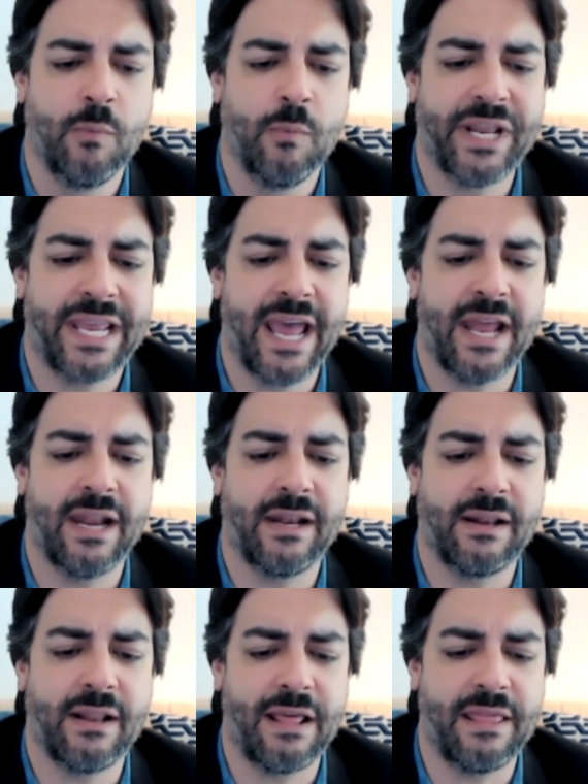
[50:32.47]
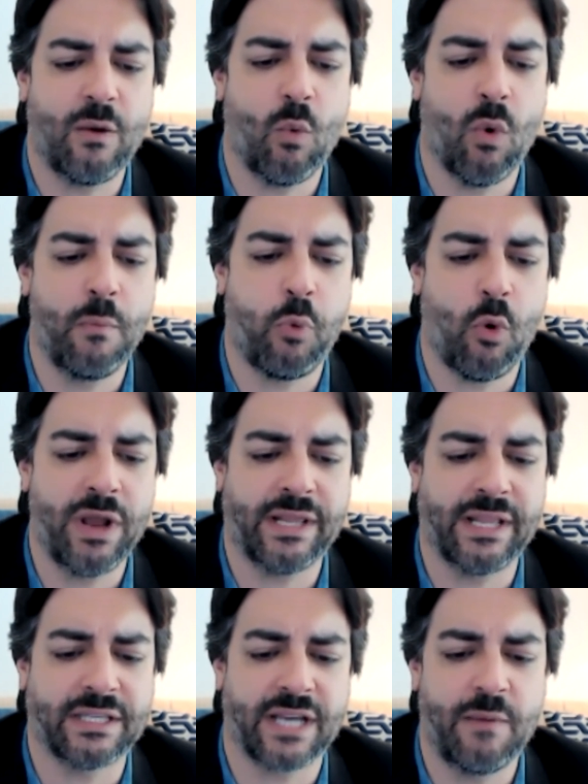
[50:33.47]
But again, I think one point
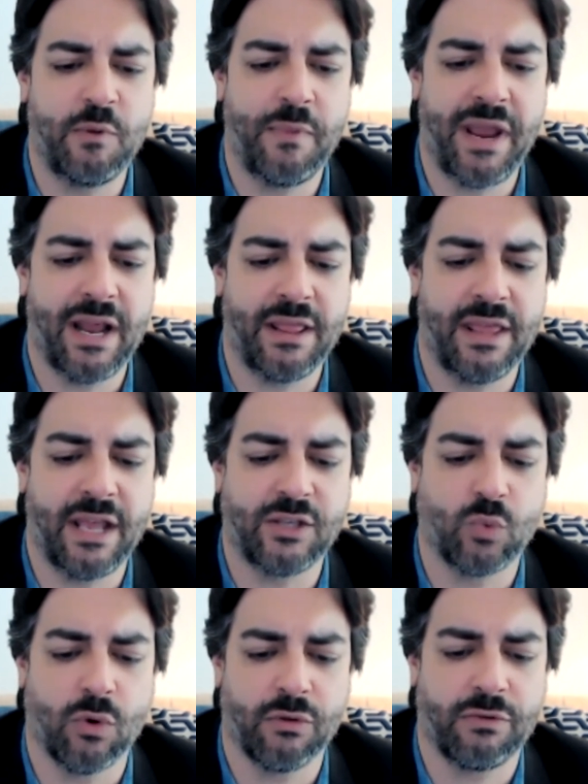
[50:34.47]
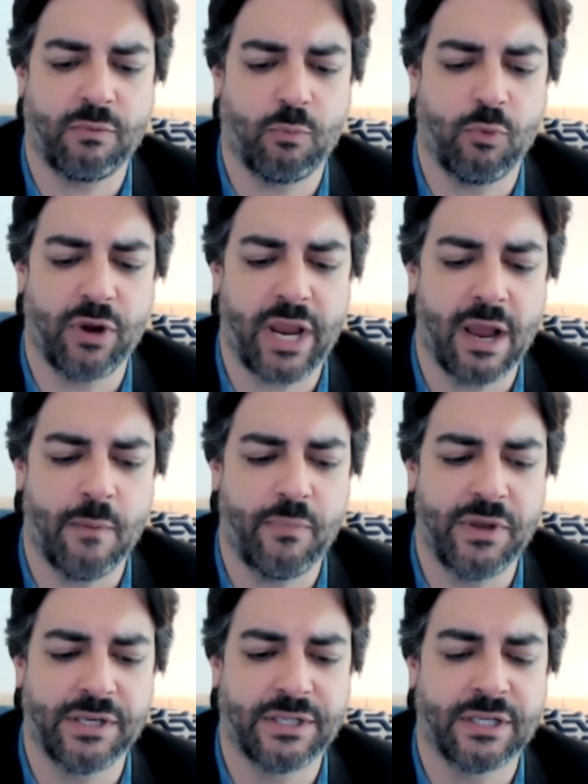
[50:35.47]
that Simon made that's worth bringing up
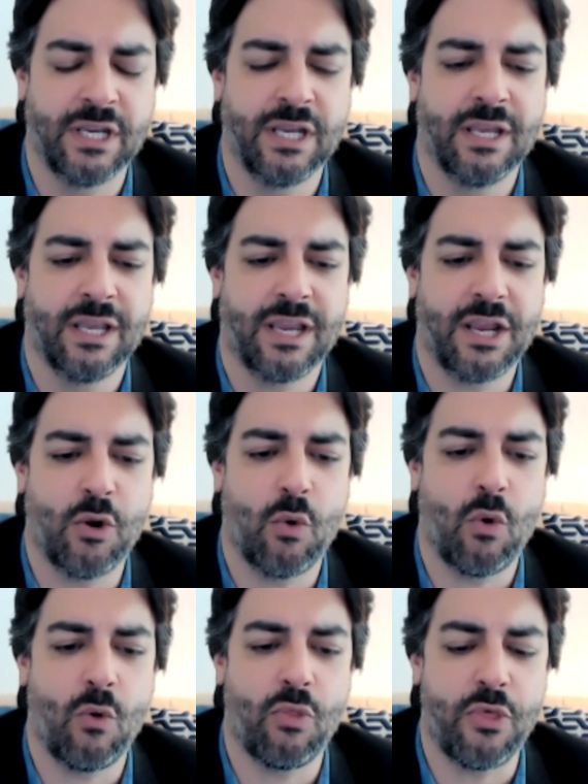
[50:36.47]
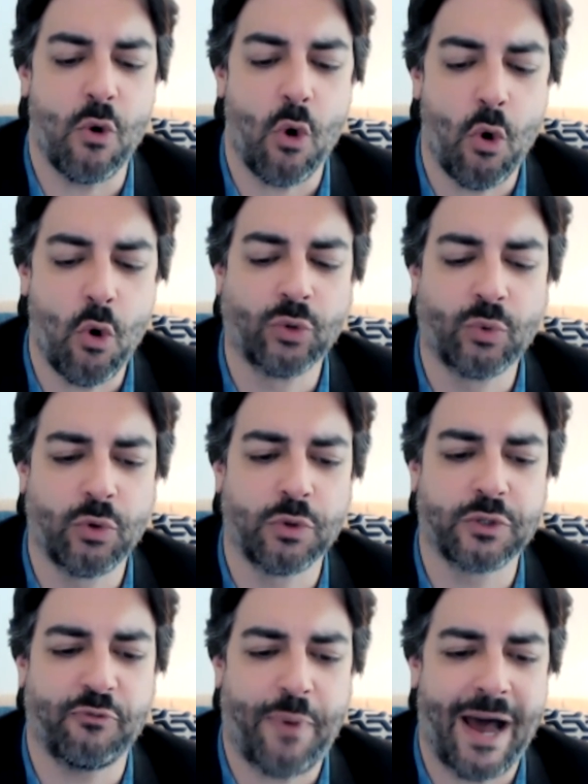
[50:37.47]
is, you know, the old
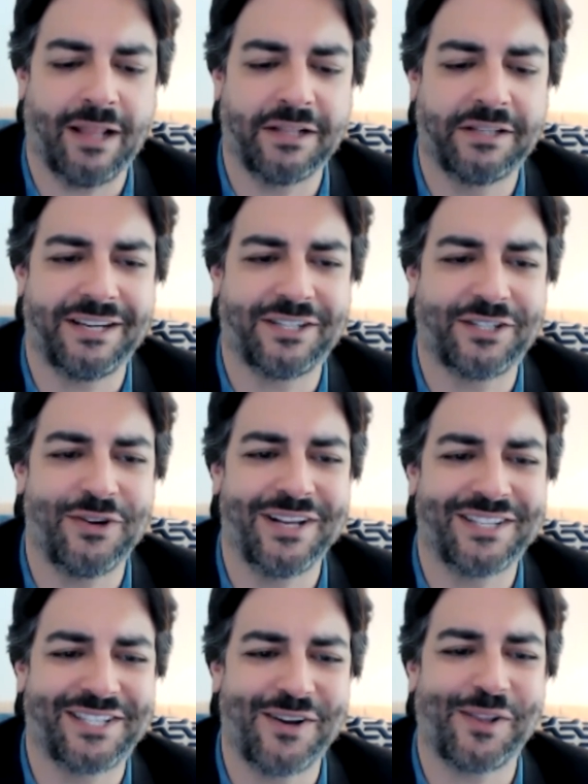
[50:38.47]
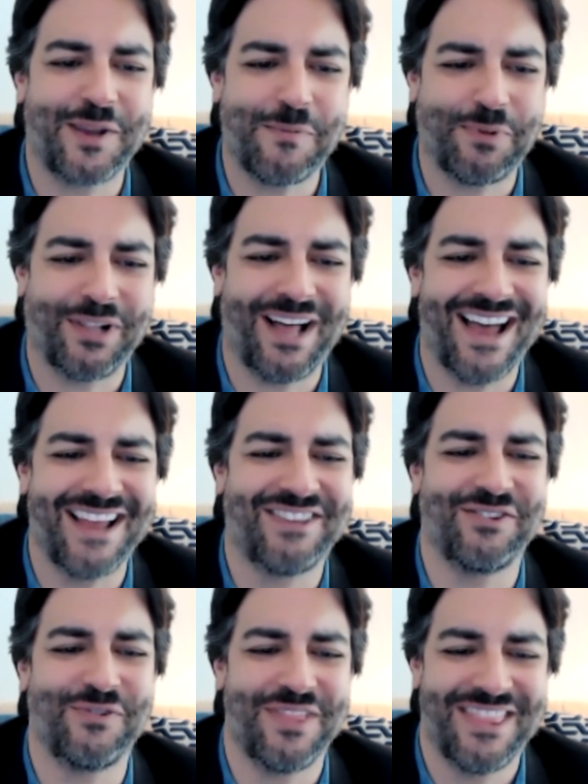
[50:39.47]
rules of politics don't necessarily apply
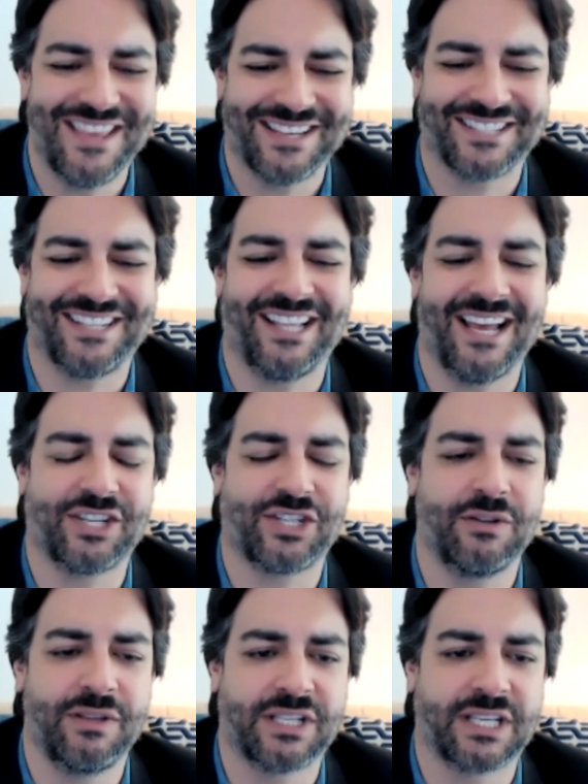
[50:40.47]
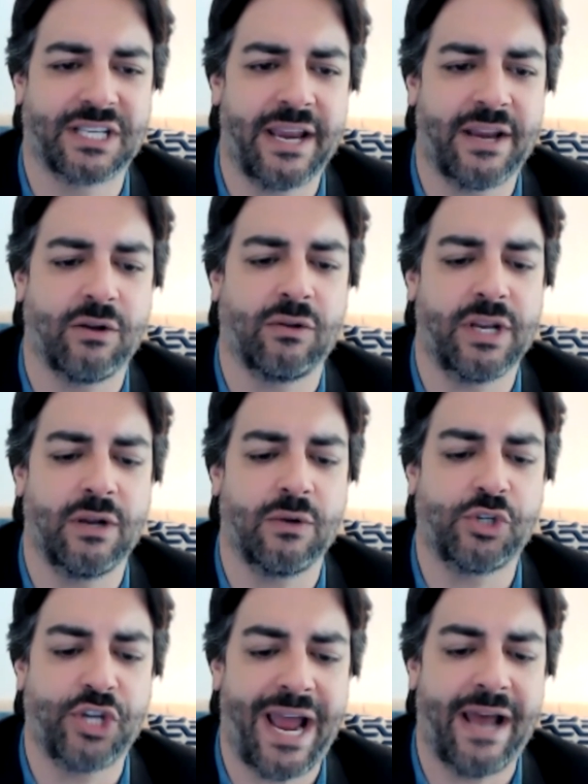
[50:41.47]
to this election or this cycle. You know,
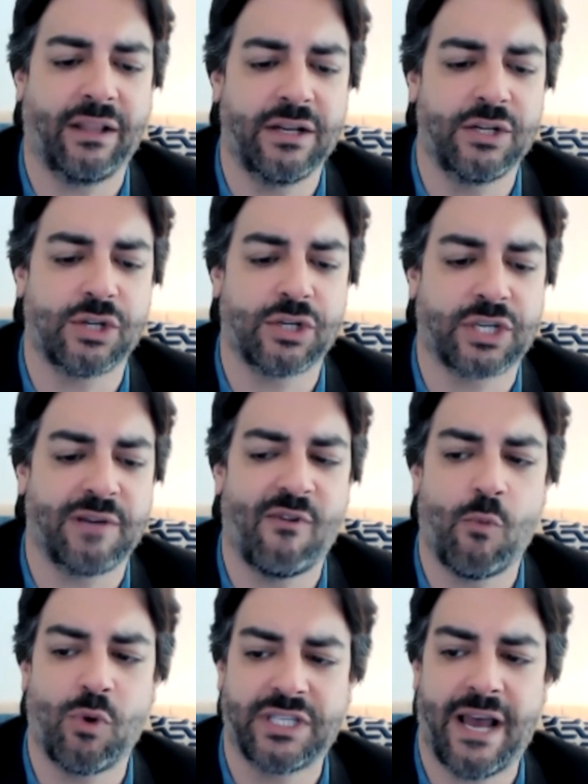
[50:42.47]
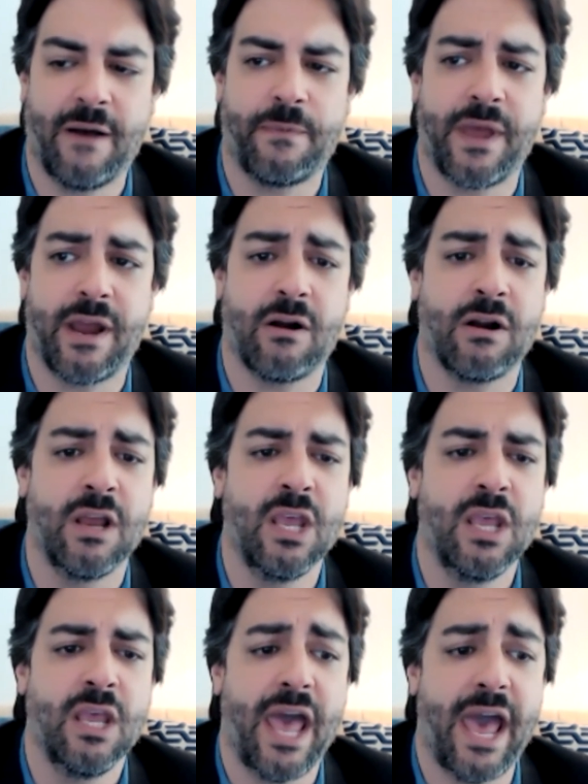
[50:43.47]
challenge some of what's out there.
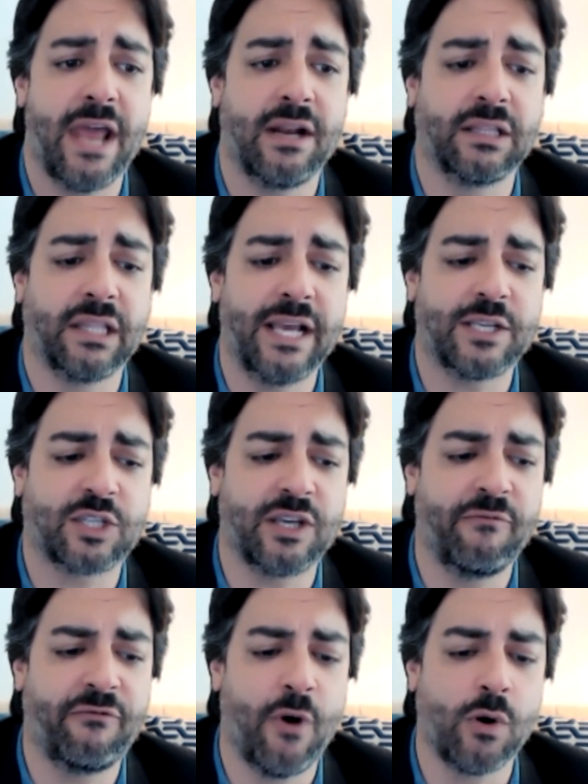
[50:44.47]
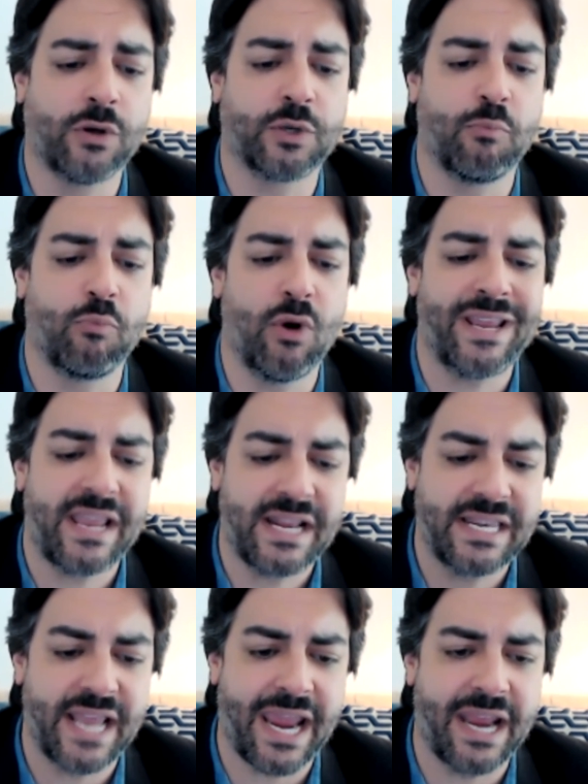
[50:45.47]
And unless some folks are bringing
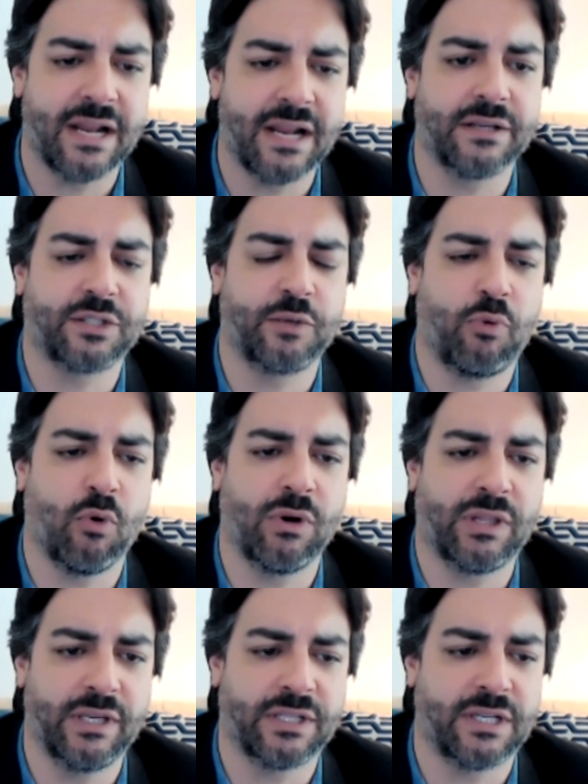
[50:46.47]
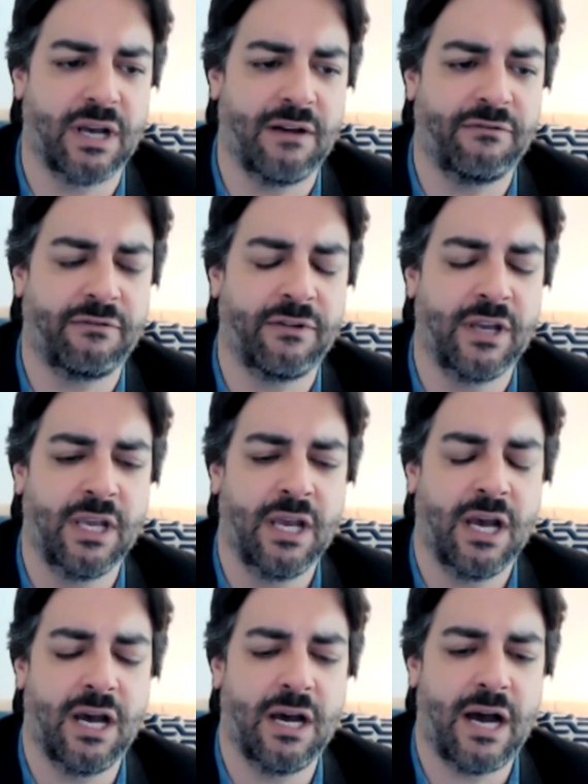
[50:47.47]
data to support this stuff,
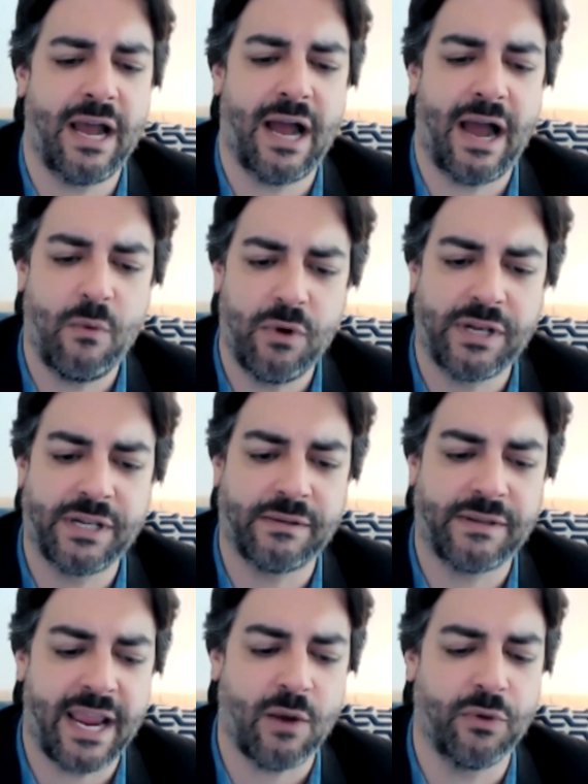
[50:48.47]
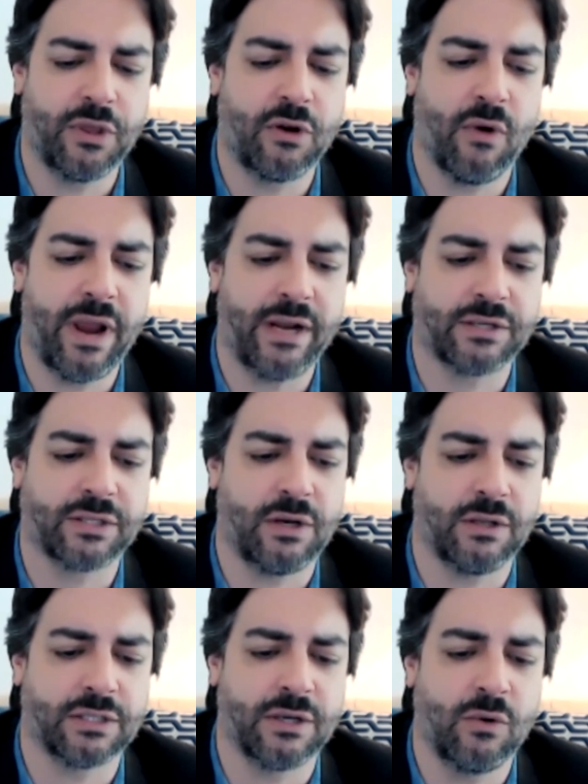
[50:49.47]
I would take it with a grain of
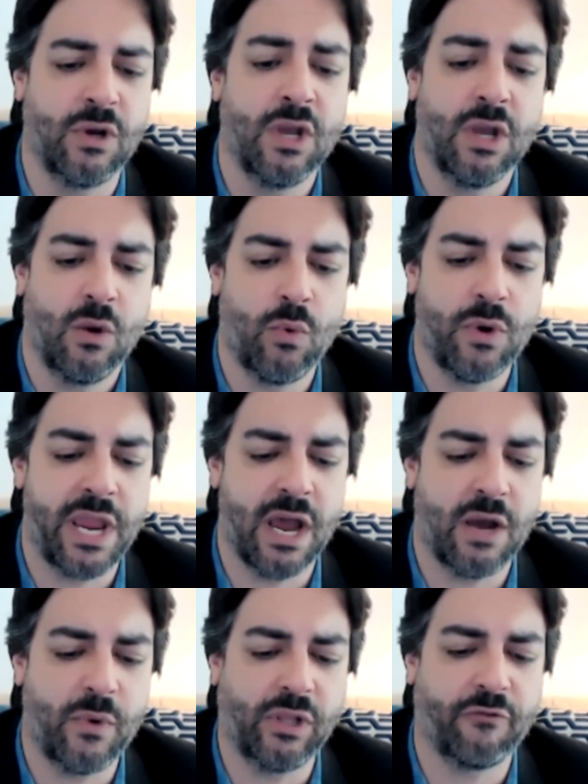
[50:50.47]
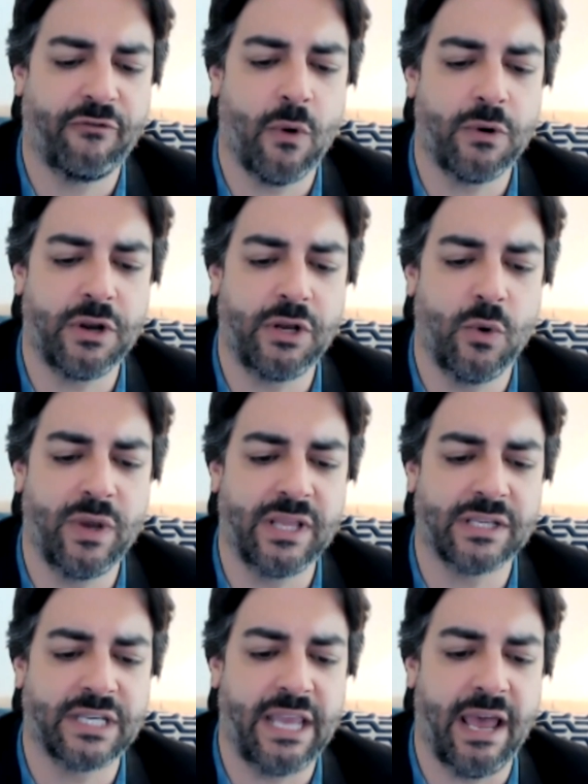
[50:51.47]
salt. So we look forward to doing
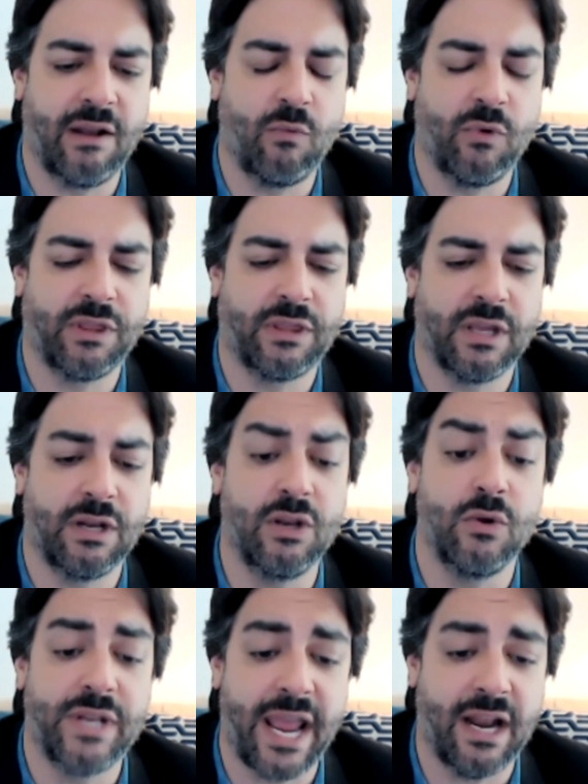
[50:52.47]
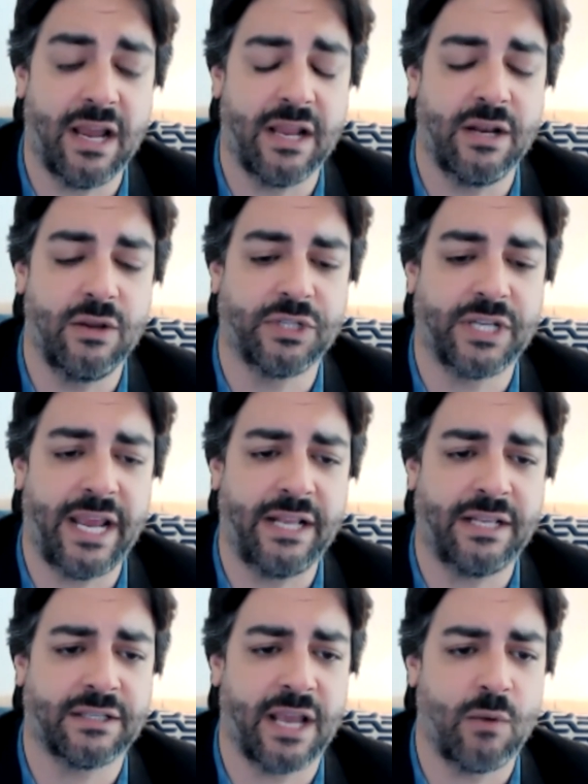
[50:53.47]
this again with the new data and new
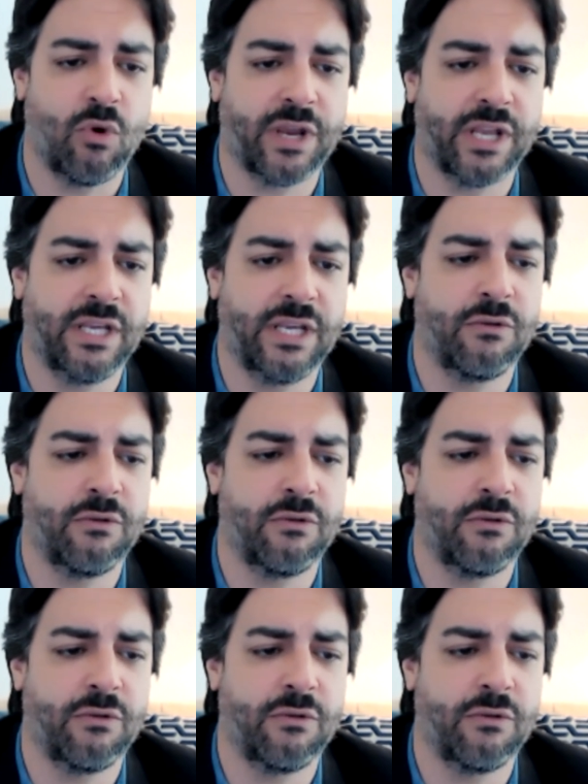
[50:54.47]
states, and we'll continue